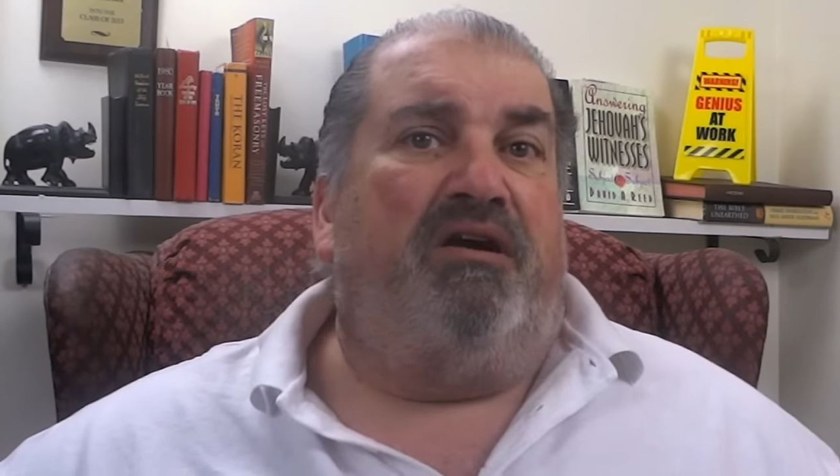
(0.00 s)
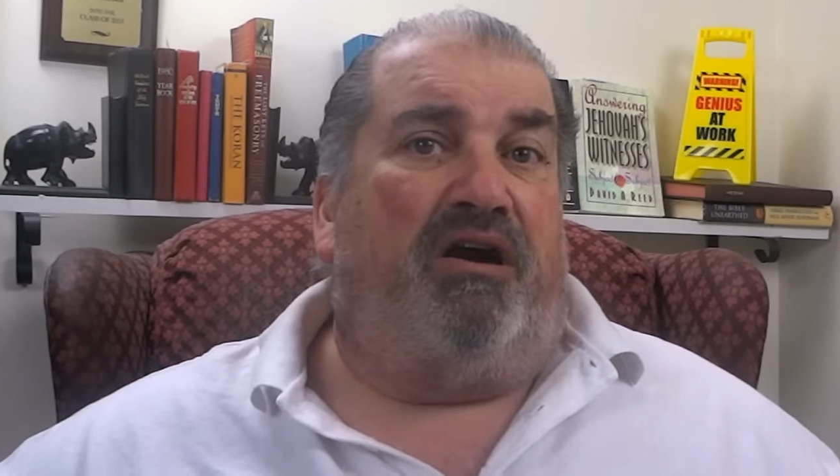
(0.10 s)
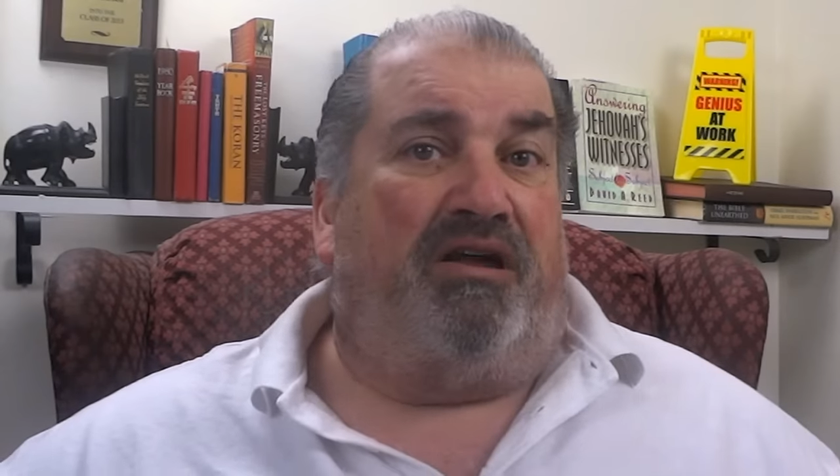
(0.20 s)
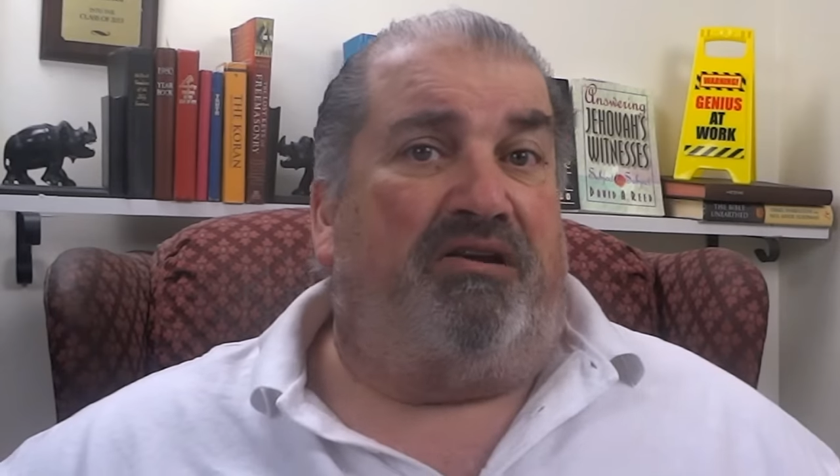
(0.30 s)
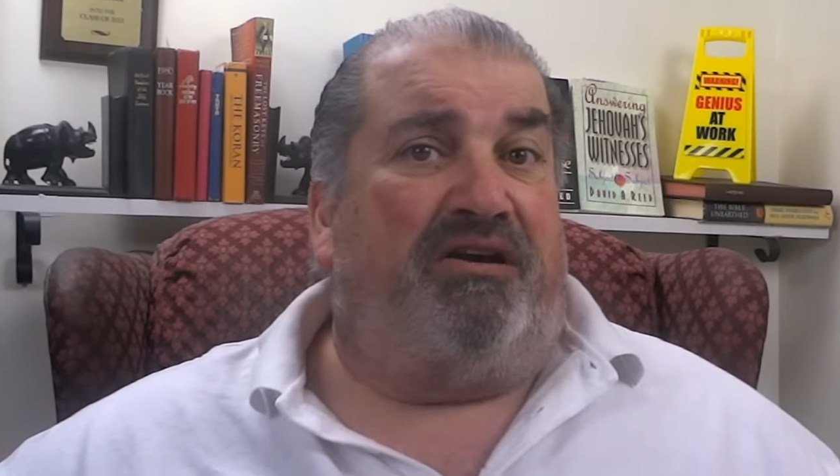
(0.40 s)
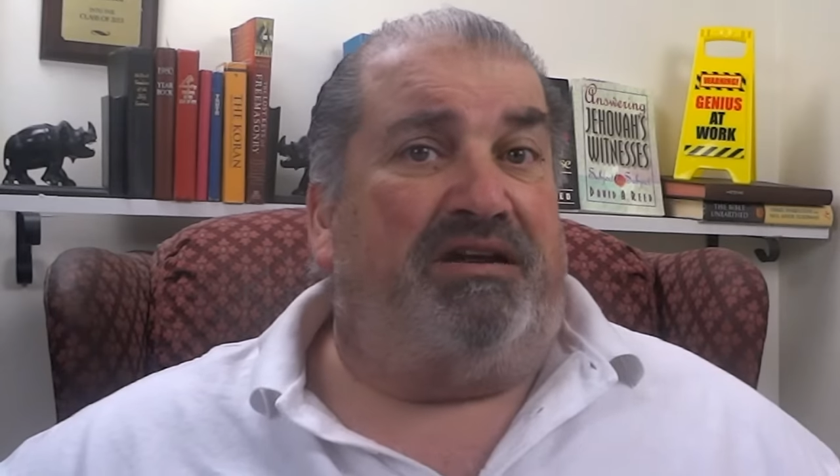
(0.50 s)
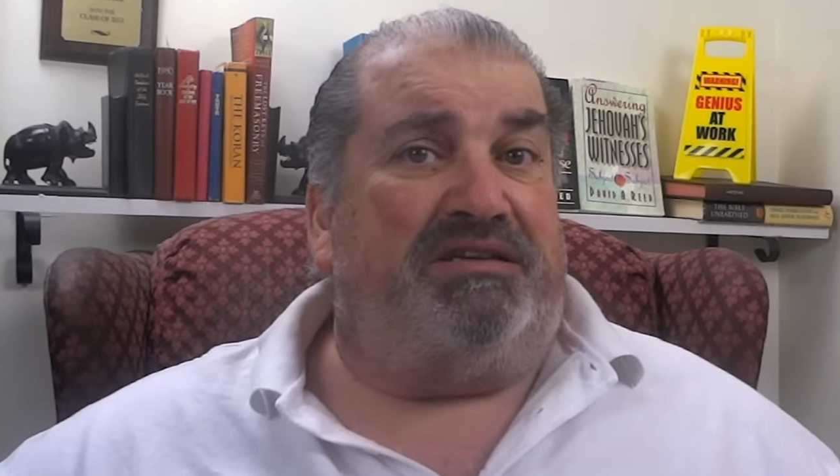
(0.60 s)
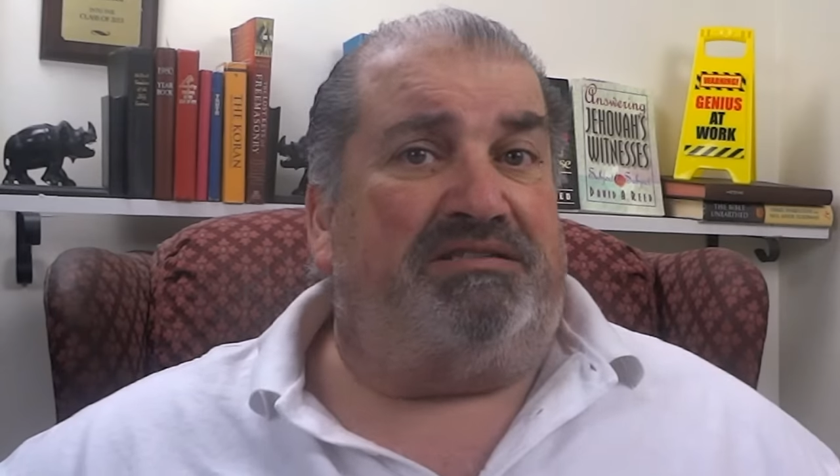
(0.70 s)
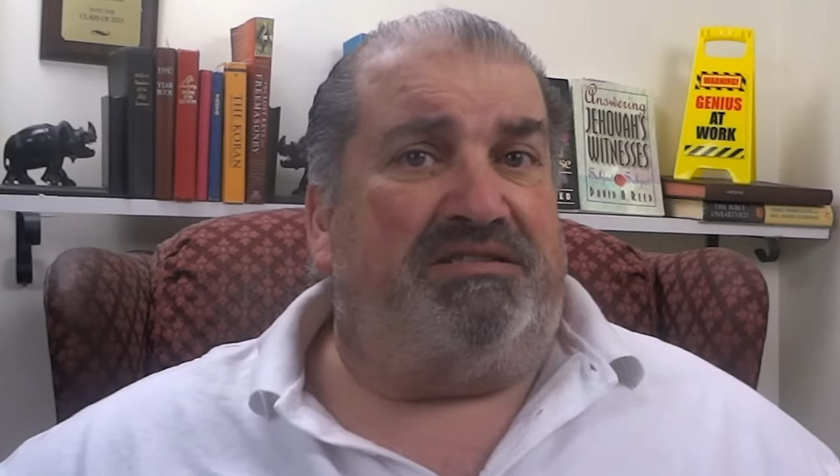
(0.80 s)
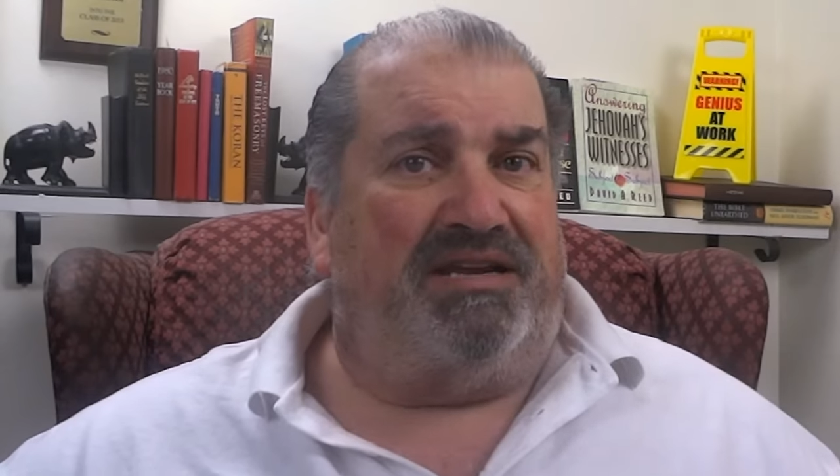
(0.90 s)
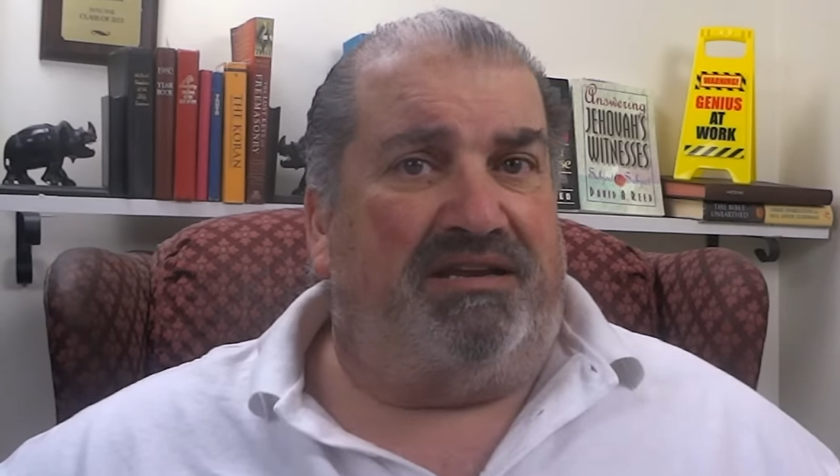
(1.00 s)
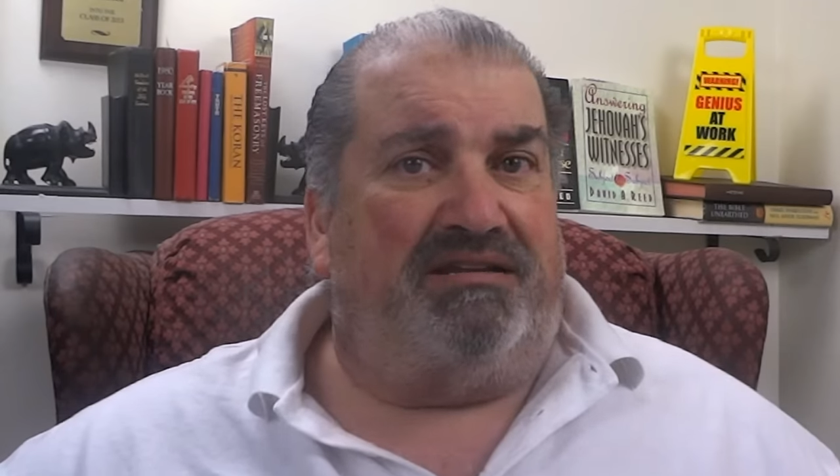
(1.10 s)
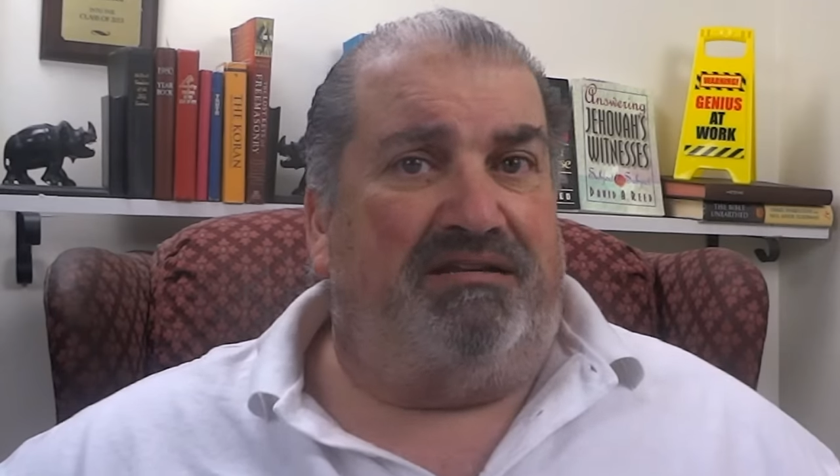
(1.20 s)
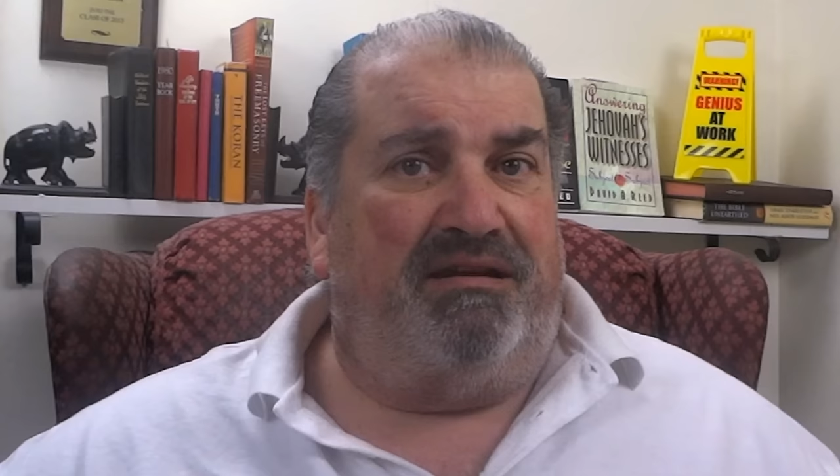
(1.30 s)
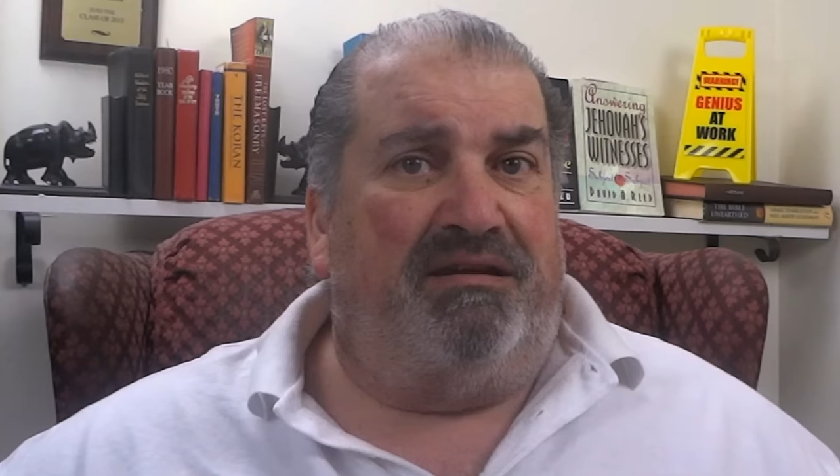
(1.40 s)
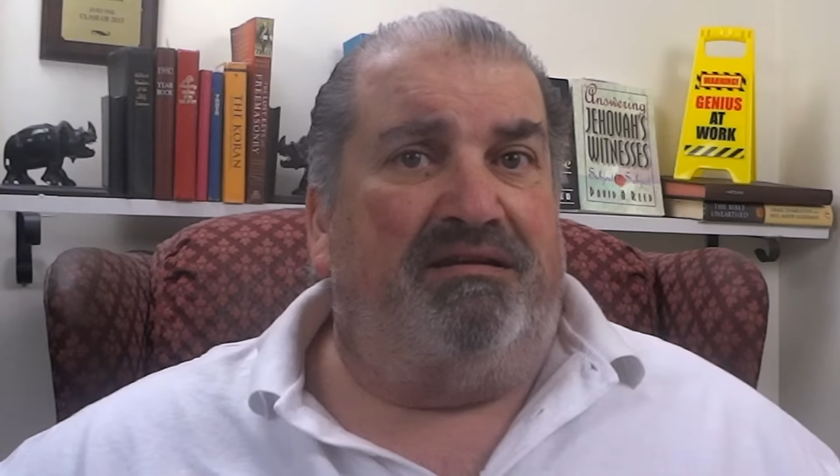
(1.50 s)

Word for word: On August 10,